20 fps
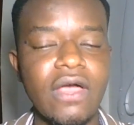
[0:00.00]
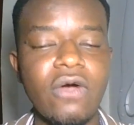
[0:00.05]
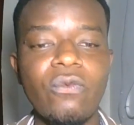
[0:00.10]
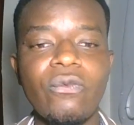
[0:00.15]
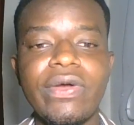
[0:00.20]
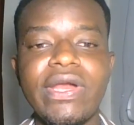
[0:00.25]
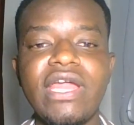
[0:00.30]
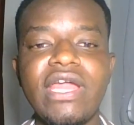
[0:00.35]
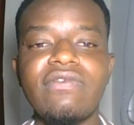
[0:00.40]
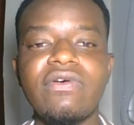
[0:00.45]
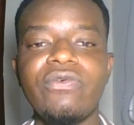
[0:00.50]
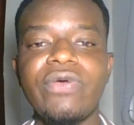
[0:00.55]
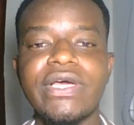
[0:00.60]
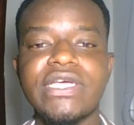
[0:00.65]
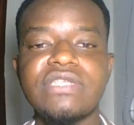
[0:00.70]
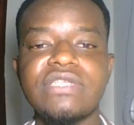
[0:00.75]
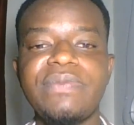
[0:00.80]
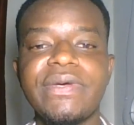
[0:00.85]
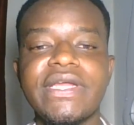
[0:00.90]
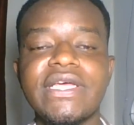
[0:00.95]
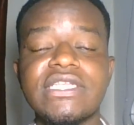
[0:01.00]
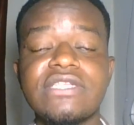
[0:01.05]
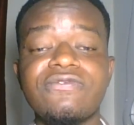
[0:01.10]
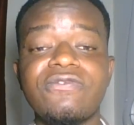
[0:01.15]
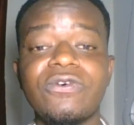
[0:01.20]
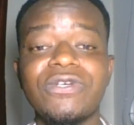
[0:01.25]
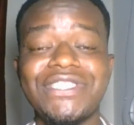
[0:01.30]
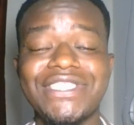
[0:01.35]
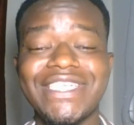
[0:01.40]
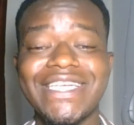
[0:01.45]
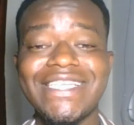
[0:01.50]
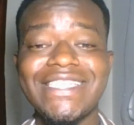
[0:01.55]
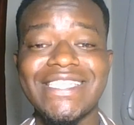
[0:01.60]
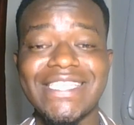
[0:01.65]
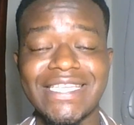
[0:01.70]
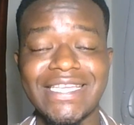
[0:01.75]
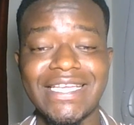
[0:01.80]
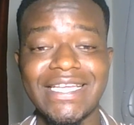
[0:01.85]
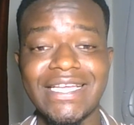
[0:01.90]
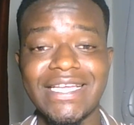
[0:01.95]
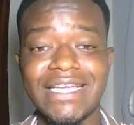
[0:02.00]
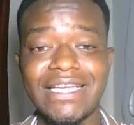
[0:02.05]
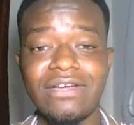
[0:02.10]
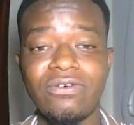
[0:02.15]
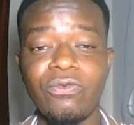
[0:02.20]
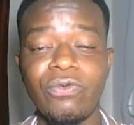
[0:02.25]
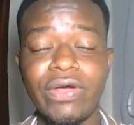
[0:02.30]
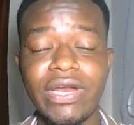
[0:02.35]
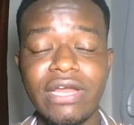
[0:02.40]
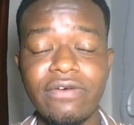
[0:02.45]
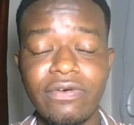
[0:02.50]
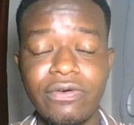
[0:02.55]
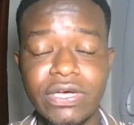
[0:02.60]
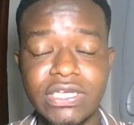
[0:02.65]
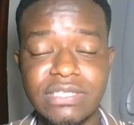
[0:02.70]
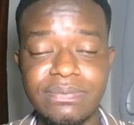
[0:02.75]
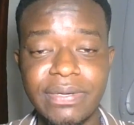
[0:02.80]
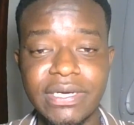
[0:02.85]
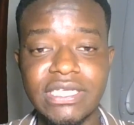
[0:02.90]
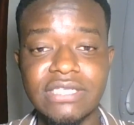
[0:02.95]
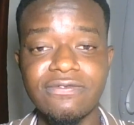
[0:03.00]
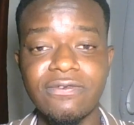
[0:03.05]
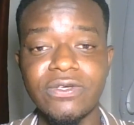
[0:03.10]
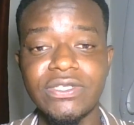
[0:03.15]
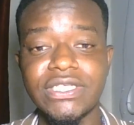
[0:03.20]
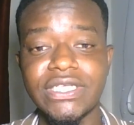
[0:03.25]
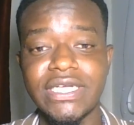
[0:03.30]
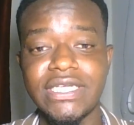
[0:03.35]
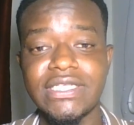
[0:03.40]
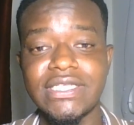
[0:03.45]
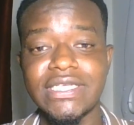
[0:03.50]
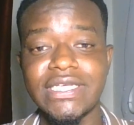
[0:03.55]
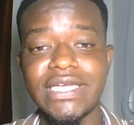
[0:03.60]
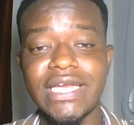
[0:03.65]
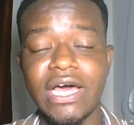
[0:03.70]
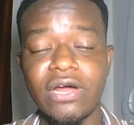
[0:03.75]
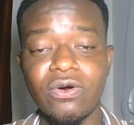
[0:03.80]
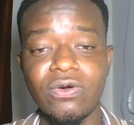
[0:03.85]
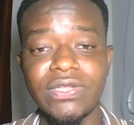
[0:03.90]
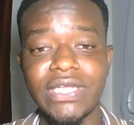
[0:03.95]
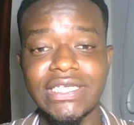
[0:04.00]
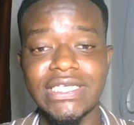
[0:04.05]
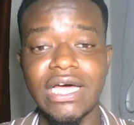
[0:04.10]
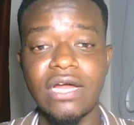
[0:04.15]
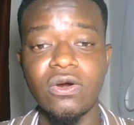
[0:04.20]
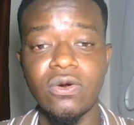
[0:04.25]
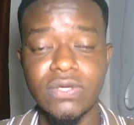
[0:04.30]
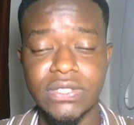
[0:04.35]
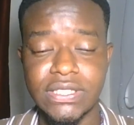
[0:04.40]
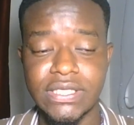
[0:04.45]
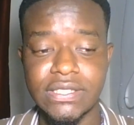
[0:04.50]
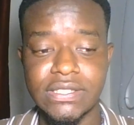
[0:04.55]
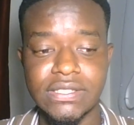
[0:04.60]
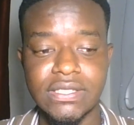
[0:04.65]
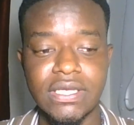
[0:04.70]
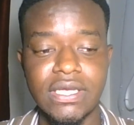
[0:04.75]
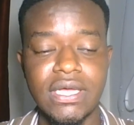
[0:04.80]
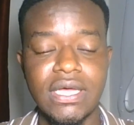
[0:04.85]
Whenever we experience four trades in a row that are losses,